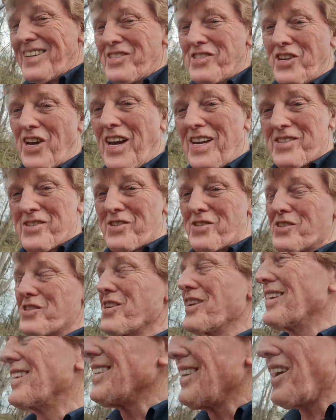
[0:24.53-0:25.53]
it
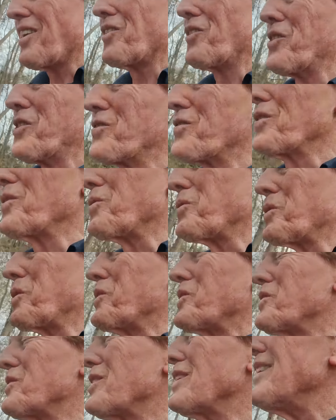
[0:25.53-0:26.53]
changes, not always for the
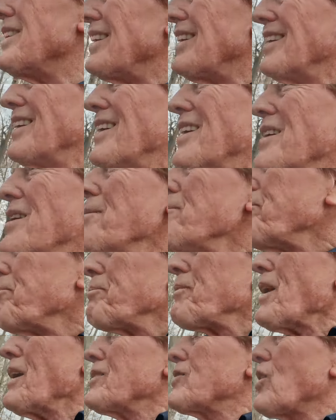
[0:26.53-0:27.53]
worst.
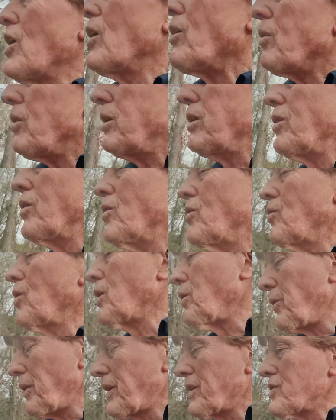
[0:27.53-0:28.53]
So,
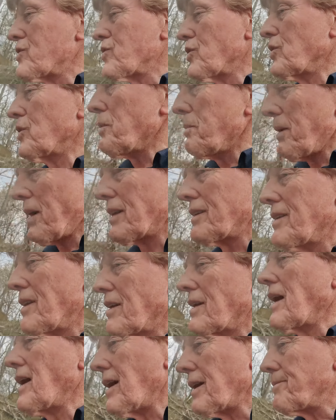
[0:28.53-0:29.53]
what are we concerned about
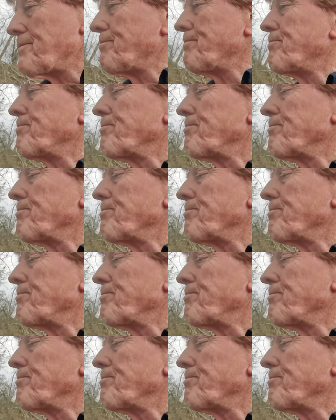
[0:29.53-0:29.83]
today?